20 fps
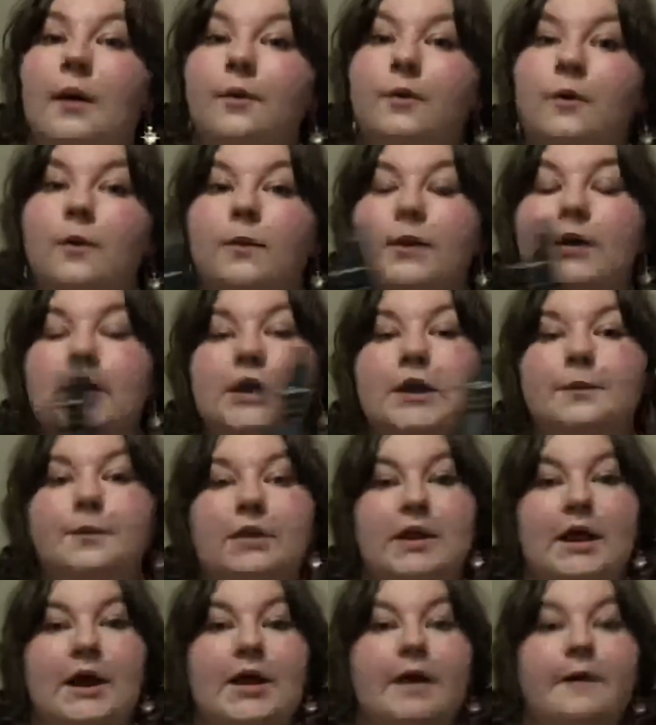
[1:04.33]
where we're going to
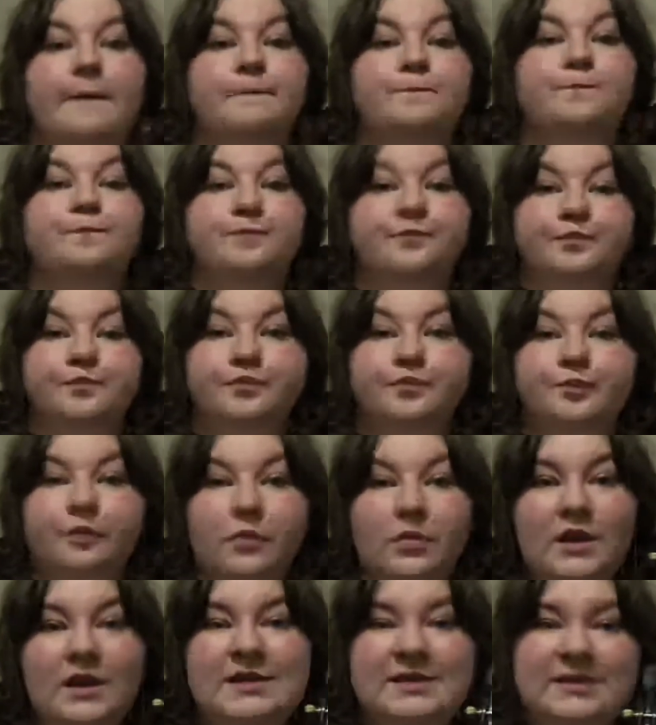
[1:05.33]
play
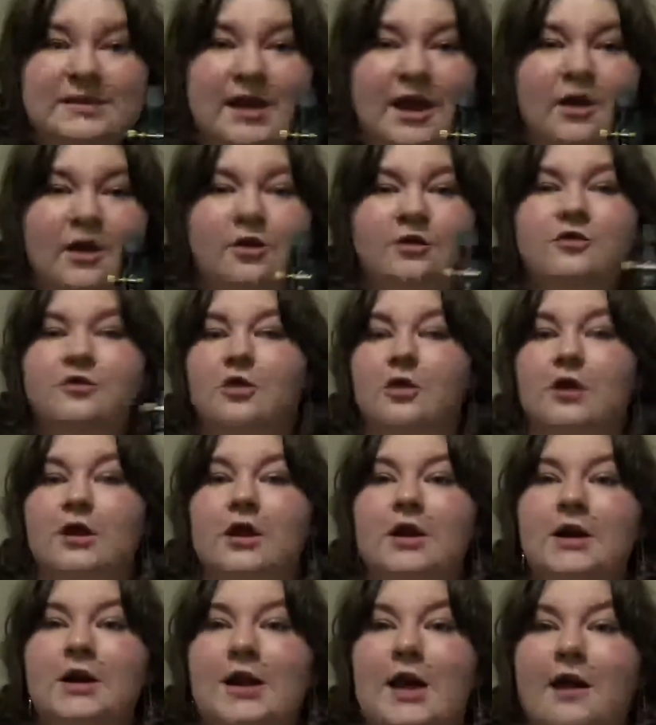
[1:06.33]
a scale starting on
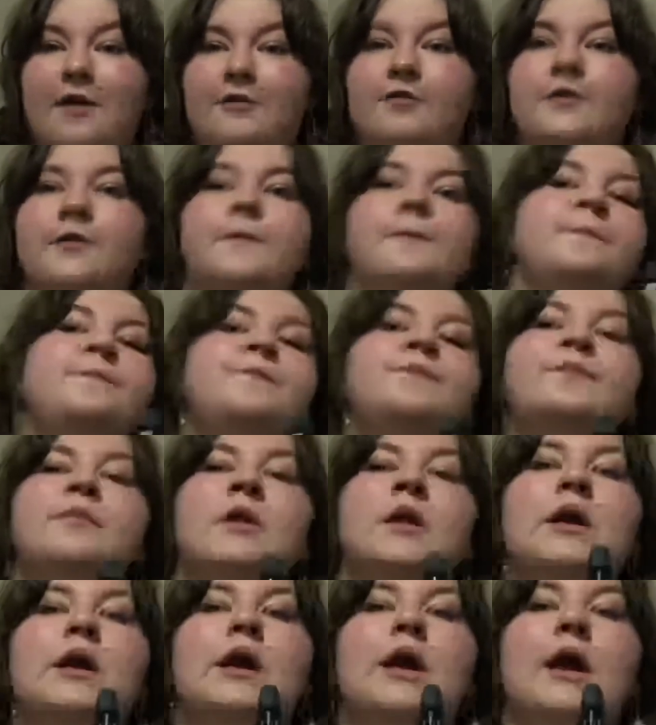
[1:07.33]
F,
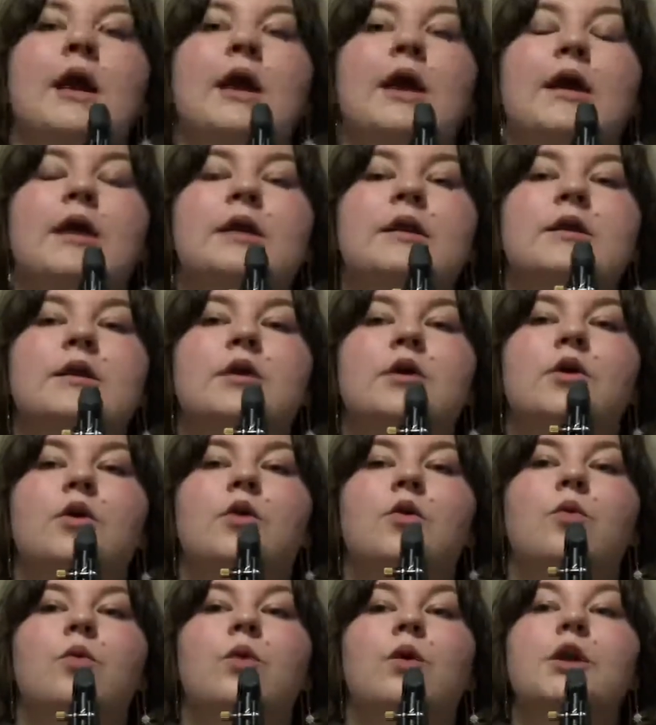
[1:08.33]
and
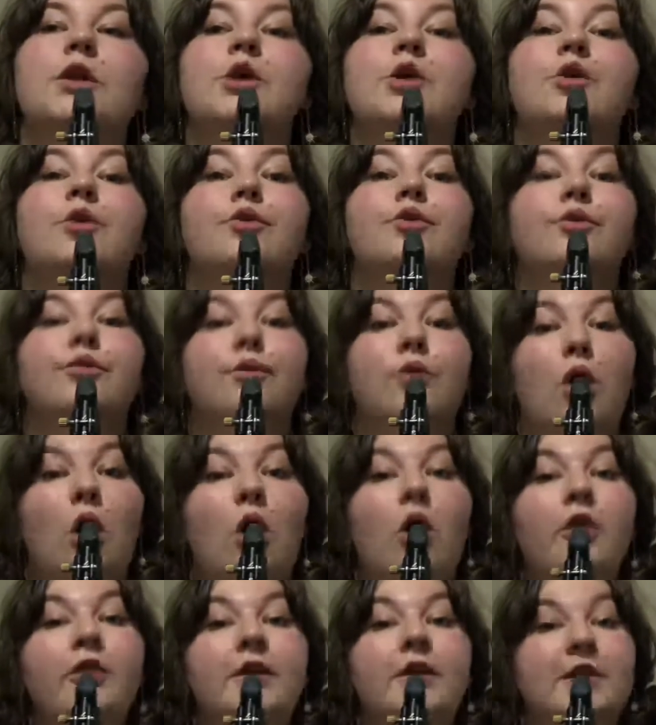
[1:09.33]
we're going to go through all
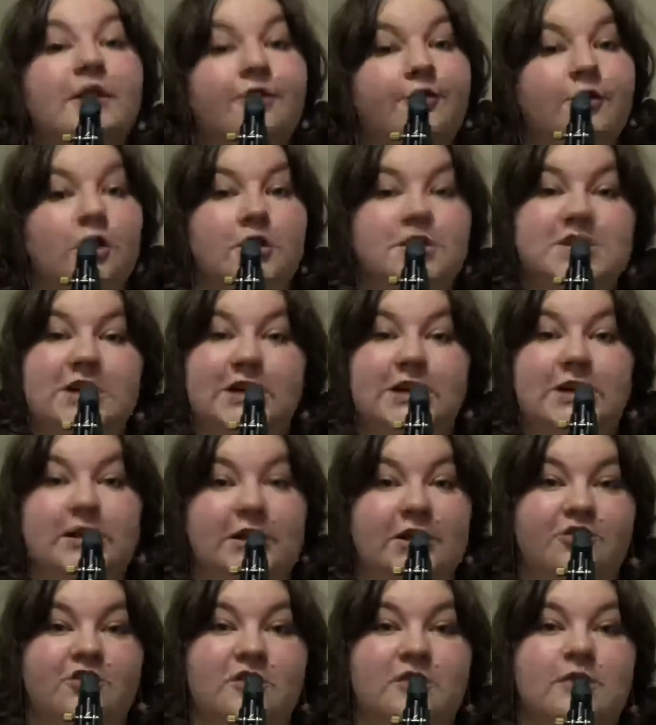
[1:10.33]
the different
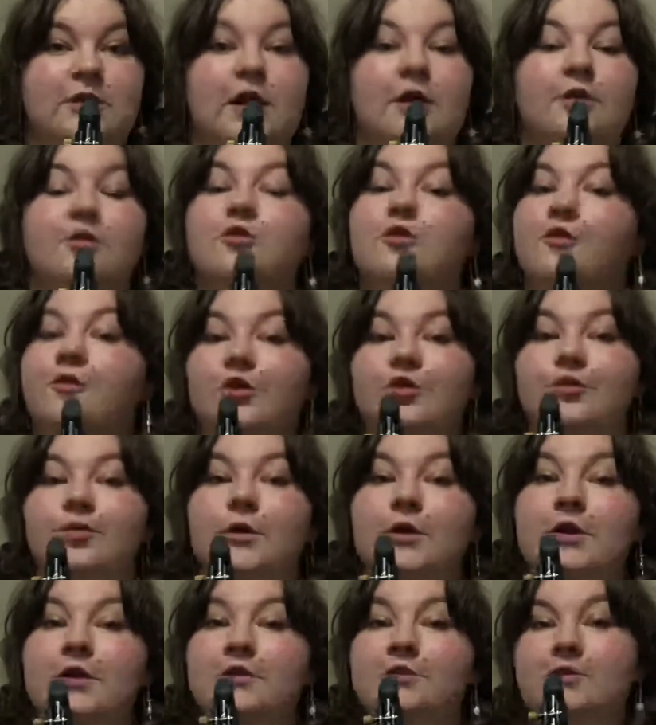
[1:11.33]
articulation styles. So first we're going
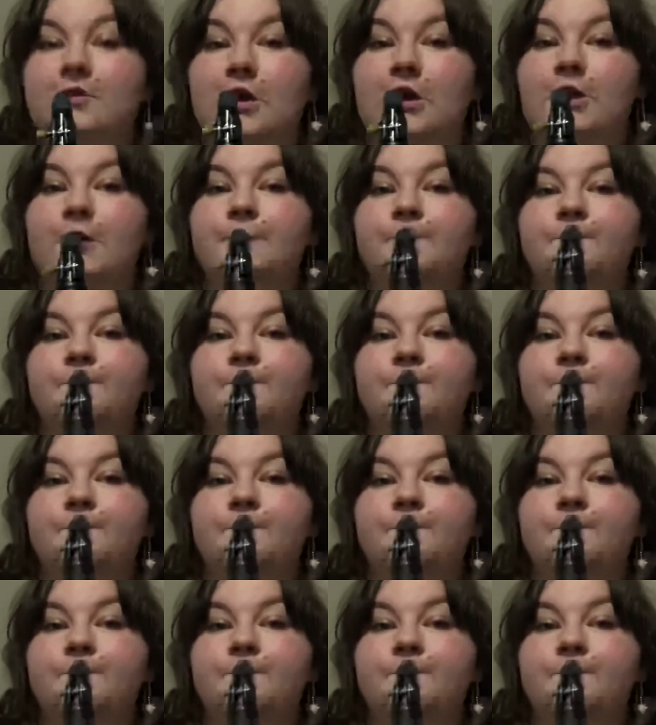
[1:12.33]
to slur.